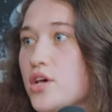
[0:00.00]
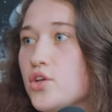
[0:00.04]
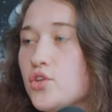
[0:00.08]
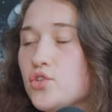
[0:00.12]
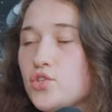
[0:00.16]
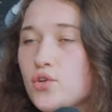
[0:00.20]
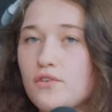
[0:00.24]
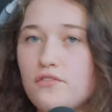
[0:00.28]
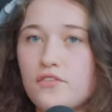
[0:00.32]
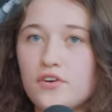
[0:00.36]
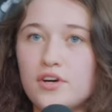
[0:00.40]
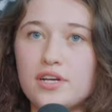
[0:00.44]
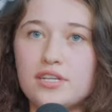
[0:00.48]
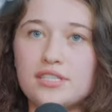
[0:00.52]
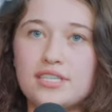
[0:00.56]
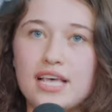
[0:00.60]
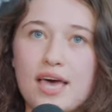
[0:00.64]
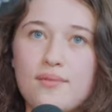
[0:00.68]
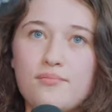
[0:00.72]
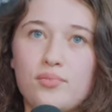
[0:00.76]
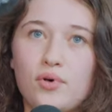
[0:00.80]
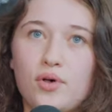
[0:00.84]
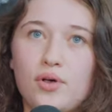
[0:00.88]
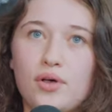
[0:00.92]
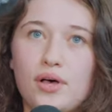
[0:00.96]
So for
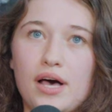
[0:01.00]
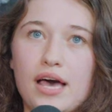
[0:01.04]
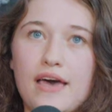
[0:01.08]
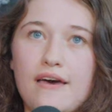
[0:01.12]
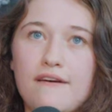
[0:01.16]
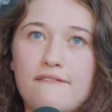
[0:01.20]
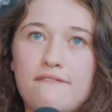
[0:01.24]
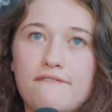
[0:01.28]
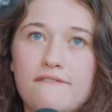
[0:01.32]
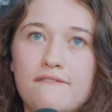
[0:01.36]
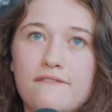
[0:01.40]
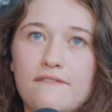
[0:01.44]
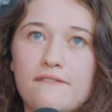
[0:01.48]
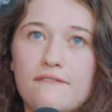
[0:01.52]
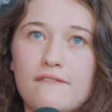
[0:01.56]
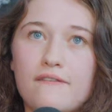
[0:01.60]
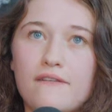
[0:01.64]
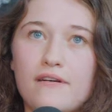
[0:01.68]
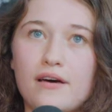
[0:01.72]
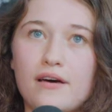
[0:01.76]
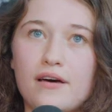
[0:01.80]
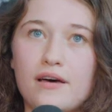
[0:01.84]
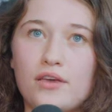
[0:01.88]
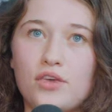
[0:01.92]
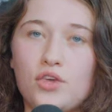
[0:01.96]
example, if
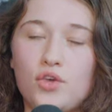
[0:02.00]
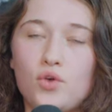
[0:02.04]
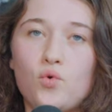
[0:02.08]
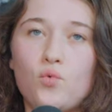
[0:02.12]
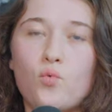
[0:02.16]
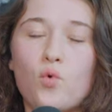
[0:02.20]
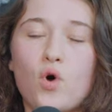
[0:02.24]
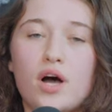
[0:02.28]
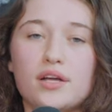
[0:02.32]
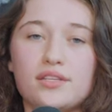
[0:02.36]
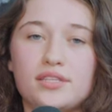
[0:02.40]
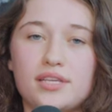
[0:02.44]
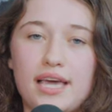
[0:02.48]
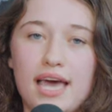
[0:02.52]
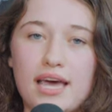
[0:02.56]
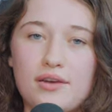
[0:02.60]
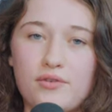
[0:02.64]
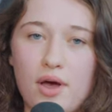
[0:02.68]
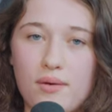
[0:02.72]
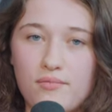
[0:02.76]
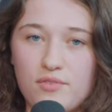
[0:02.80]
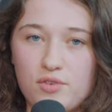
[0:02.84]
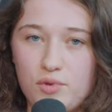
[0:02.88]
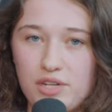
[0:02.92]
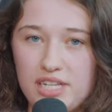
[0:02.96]
you want to get
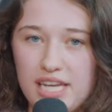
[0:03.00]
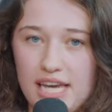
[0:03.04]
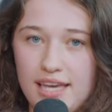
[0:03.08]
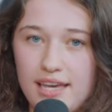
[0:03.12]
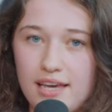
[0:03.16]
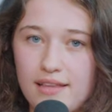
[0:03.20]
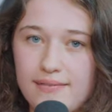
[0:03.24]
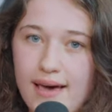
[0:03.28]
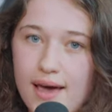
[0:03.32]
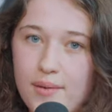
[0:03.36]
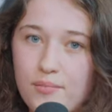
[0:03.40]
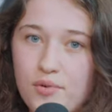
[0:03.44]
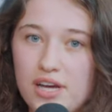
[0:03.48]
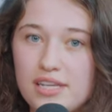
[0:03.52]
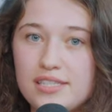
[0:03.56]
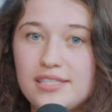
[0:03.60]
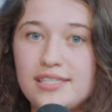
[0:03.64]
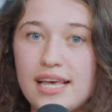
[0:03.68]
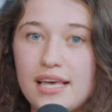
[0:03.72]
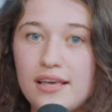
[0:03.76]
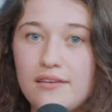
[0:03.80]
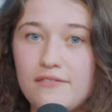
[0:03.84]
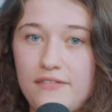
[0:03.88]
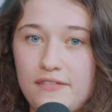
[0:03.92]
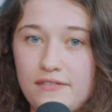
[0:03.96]
comfortable taking a leg press
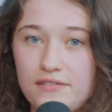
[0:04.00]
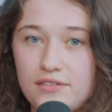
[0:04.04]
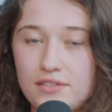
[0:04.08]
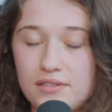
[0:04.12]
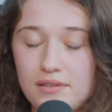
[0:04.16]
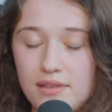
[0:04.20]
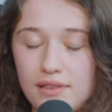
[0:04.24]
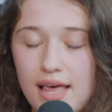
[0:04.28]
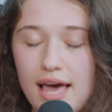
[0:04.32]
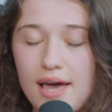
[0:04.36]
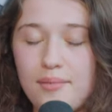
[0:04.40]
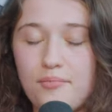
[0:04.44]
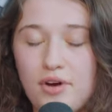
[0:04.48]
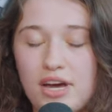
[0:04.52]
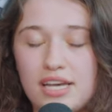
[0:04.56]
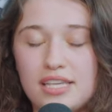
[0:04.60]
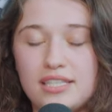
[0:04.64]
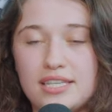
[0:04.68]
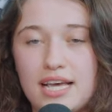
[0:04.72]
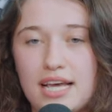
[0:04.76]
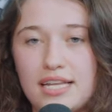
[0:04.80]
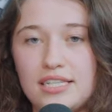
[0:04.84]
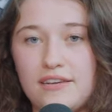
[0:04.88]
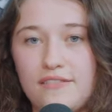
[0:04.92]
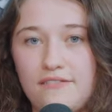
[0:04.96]

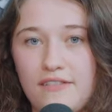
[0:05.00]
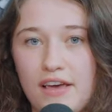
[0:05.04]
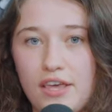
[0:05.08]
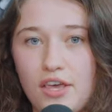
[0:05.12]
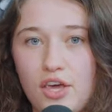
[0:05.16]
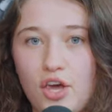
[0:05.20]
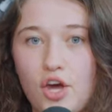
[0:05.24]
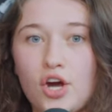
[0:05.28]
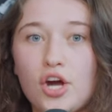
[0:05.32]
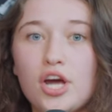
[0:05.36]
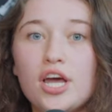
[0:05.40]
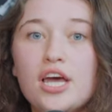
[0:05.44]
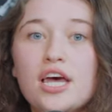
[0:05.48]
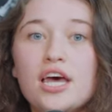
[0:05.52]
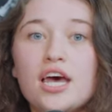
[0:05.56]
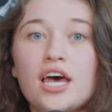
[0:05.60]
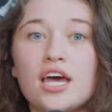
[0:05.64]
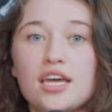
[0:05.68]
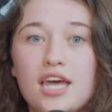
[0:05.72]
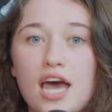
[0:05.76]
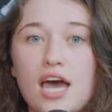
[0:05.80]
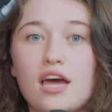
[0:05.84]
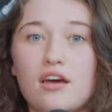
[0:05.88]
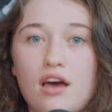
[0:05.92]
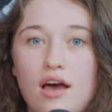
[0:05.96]
set to failure,
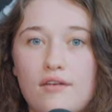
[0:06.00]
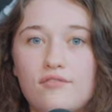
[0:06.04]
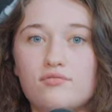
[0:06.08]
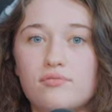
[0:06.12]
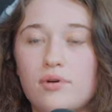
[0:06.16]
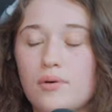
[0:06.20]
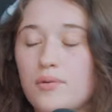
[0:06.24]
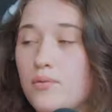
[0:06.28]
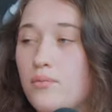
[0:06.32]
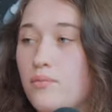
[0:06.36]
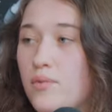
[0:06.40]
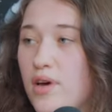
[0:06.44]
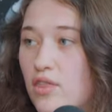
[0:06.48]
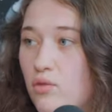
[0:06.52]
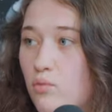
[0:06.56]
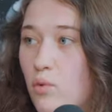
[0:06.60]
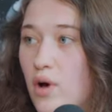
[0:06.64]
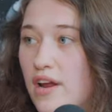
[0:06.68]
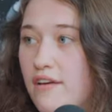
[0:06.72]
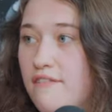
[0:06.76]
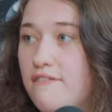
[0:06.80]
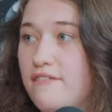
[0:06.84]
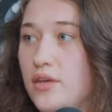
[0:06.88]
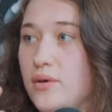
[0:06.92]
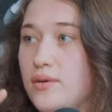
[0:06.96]
get comfortable with
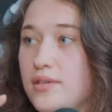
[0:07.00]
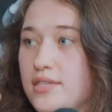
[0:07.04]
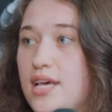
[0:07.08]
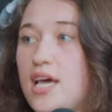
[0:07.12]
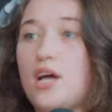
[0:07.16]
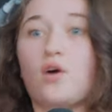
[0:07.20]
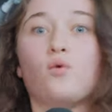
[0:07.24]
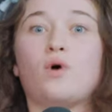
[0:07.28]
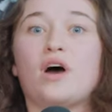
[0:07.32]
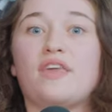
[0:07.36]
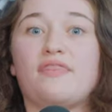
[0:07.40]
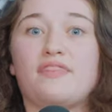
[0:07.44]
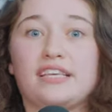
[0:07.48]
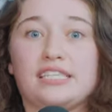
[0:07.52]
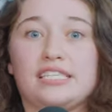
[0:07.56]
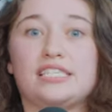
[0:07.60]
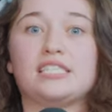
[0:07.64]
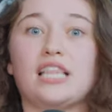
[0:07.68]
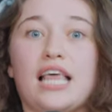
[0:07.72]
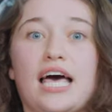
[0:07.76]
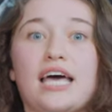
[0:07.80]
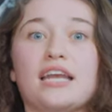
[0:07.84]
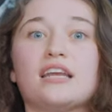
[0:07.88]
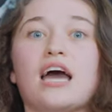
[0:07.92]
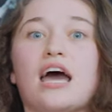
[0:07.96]
what it feels like when the
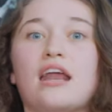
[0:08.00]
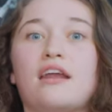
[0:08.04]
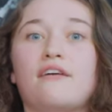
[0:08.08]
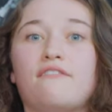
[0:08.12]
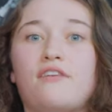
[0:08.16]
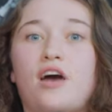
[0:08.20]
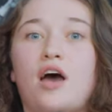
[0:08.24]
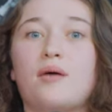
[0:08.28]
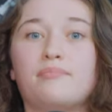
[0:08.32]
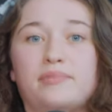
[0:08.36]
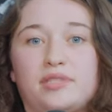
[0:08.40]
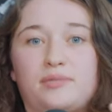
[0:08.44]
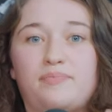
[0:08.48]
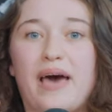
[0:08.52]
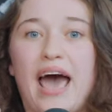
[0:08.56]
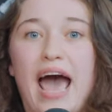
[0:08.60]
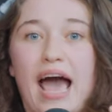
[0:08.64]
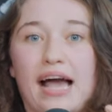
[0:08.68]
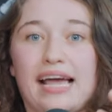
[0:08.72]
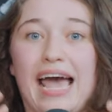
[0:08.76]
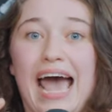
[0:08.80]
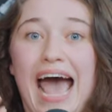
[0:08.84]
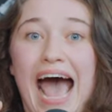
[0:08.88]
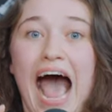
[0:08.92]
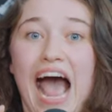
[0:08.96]
sled kind of comes
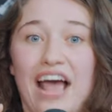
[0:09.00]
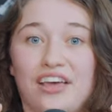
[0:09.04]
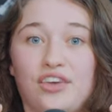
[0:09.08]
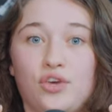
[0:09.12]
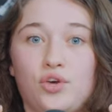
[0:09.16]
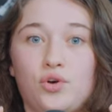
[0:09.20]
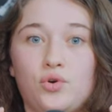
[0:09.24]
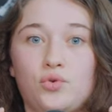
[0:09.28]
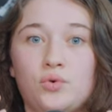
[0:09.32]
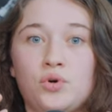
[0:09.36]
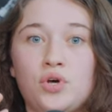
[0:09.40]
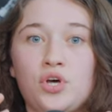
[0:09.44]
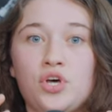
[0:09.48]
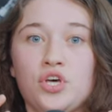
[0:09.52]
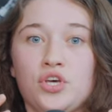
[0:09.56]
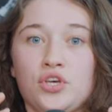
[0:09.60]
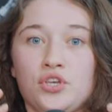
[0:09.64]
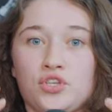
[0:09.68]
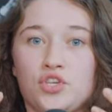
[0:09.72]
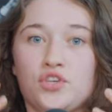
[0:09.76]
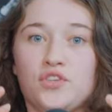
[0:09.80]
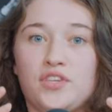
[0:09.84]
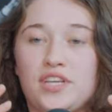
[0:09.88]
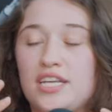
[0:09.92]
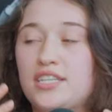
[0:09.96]
back at you
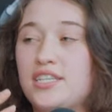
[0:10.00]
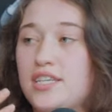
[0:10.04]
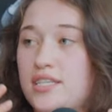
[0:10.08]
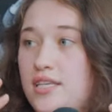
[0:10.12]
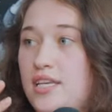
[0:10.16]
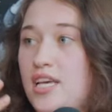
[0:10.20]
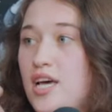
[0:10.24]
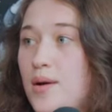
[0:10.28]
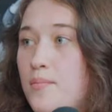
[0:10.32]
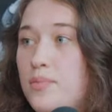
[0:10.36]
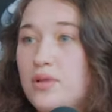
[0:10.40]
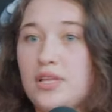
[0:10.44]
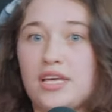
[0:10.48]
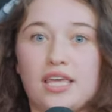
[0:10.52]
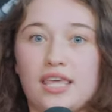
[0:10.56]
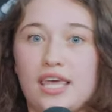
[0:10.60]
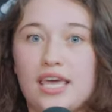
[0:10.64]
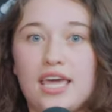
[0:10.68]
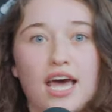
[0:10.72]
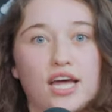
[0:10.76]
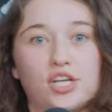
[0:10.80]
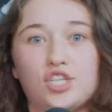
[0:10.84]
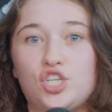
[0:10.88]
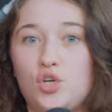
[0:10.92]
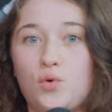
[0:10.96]
so that it doesn't completely
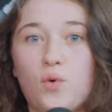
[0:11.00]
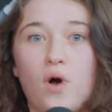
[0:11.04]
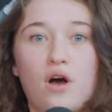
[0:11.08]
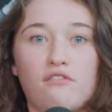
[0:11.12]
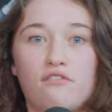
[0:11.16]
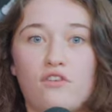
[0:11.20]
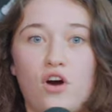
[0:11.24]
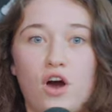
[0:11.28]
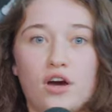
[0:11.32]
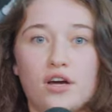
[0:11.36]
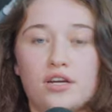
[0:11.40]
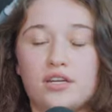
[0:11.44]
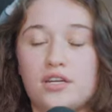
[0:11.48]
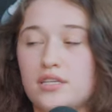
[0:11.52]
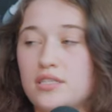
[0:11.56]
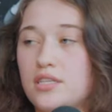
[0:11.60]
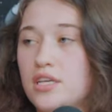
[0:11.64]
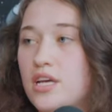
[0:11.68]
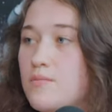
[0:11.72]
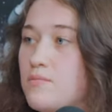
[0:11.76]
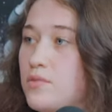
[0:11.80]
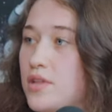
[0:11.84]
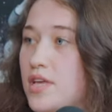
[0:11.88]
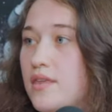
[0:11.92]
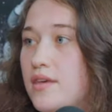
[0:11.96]
catch you off guard and doesn't
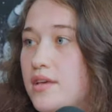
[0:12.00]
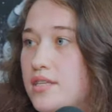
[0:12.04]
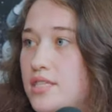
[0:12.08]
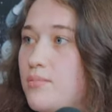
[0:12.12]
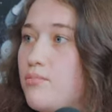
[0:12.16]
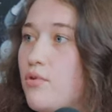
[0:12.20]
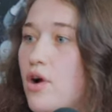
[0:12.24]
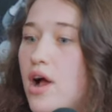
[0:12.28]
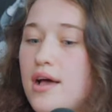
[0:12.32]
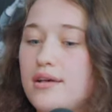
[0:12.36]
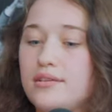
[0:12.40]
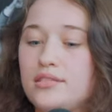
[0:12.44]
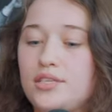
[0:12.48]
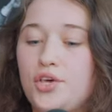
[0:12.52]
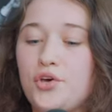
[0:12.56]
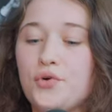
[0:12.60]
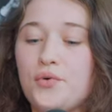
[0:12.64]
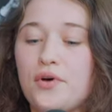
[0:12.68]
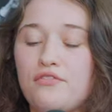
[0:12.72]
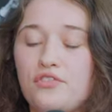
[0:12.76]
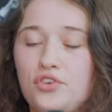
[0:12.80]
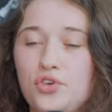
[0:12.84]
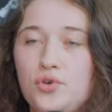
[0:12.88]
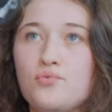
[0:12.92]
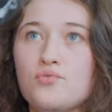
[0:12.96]
completely surprise you.
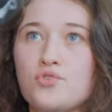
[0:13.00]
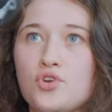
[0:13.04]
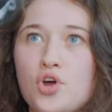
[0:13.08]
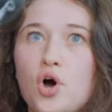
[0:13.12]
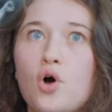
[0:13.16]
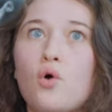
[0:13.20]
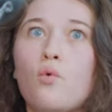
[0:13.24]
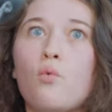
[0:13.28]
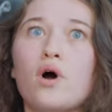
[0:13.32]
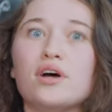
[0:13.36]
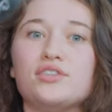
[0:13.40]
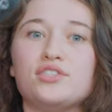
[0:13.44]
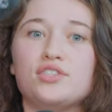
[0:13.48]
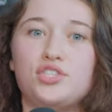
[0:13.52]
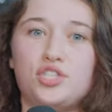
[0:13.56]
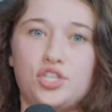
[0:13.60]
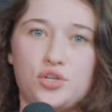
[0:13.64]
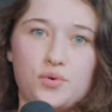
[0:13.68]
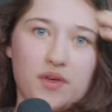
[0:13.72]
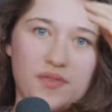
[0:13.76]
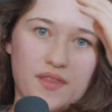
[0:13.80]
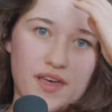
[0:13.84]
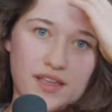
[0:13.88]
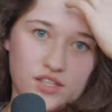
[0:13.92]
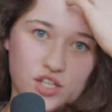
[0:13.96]
If you know what to do
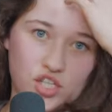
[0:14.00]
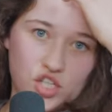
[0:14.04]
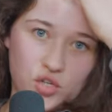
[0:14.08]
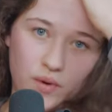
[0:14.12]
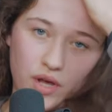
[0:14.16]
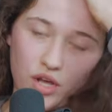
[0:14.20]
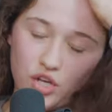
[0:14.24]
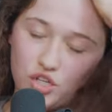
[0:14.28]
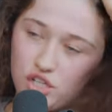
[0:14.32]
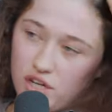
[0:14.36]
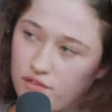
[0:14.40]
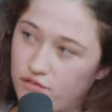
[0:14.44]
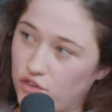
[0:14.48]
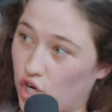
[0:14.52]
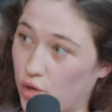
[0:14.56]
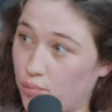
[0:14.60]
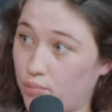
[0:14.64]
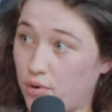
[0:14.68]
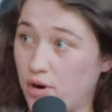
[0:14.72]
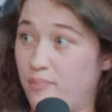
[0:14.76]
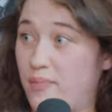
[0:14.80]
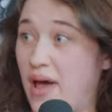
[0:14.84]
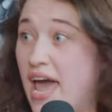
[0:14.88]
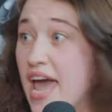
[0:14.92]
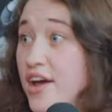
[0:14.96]
in that situation, if you're
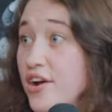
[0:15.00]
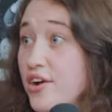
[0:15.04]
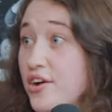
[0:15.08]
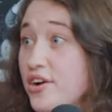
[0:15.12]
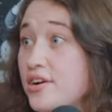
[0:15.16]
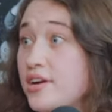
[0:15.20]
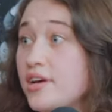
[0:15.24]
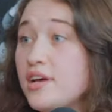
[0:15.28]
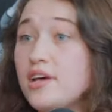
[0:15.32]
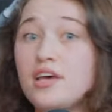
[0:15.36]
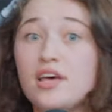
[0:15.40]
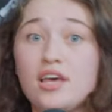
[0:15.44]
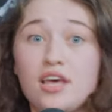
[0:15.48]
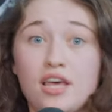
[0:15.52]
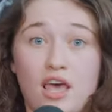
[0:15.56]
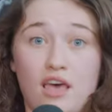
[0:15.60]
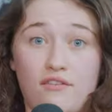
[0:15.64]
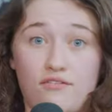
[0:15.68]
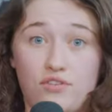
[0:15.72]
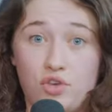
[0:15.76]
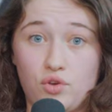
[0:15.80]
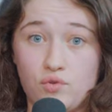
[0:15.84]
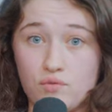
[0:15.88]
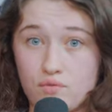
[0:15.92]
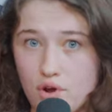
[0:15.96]
prepared,
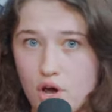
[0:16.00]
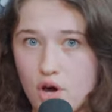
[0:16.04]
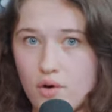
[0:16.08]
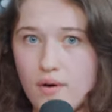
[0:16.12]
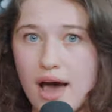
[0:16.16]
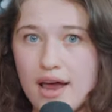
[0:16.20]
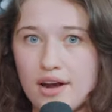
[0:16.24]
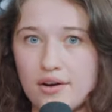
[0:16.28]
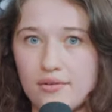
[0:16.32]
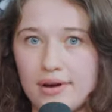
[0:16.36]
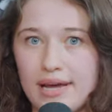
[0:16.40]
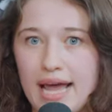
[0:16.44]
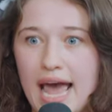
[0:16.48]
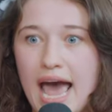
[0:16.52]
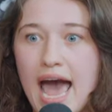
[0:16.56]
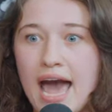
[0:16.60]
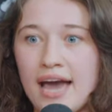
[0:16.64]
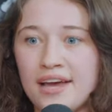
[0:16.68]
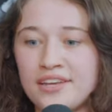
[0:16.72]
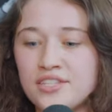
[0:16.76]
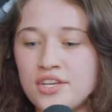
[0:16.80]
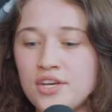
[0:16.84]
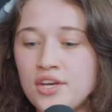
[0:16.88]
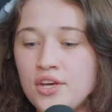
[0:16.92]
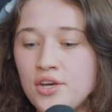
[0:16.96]
if you know how to
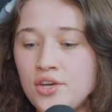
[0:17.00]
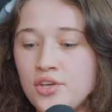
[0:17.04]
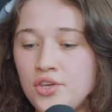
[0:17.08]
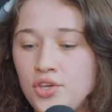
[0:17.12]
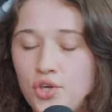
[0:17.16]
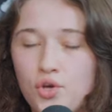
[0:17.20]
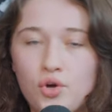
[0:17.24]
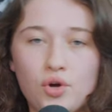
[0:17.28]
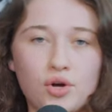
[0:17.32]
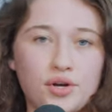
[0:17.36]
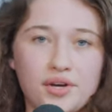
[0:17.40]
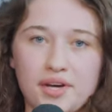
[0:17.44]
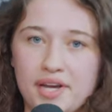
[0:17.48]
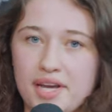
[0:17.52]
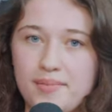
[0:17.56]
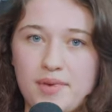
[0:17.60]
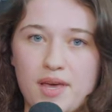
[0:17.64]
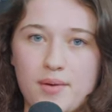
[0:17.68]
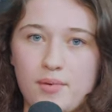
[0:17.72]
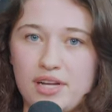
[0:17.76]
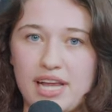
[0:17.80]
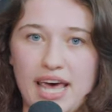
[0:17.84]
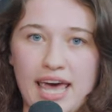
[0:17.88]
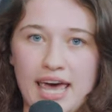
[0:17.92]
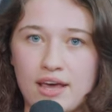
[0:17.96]
react, you're going to be
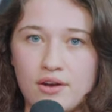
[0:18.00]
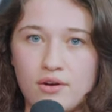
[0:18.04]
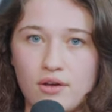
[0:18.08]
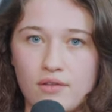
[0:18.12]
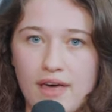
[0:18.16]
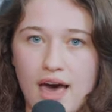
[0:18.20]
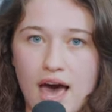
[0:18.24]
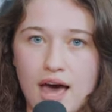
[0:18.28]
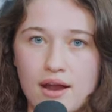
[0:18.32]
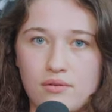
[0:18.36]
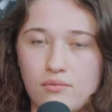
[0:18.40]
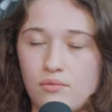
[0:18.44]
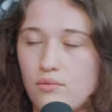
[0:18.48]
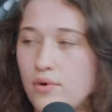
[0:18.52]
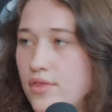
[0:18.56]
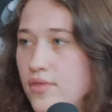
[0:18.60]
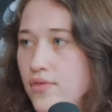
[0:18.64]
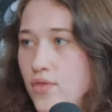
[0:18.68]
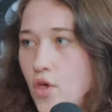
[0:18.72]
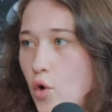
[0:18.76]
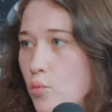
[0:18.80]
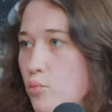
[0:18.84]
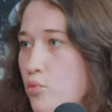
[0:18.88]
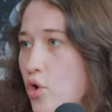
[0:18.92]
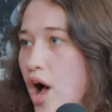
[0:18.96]
able to handle that with
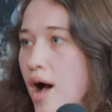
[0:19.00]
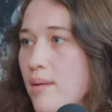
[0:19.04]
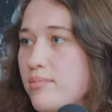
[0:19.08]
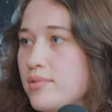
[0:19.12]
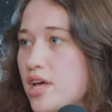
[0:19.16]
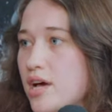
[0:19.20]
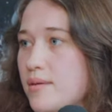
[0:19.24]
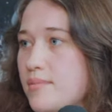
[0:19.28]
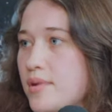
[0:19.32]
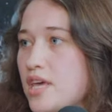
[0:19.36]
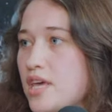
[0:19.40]
no problem.